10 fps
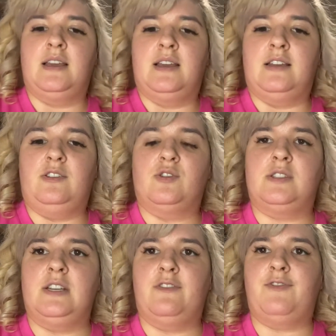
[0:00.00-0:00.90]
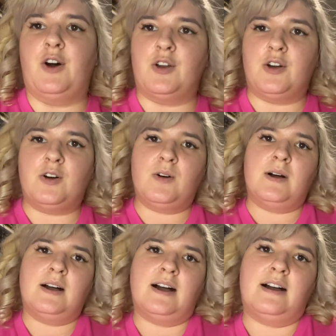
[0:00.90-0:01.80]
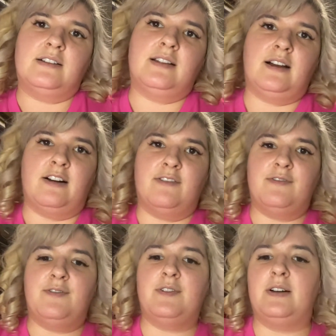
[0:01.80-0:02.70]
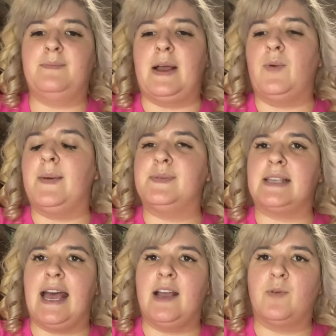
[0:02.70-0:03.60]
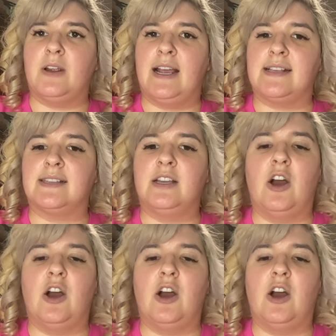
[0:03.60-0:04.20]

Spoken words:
you'll see a photo of my website where you guys can go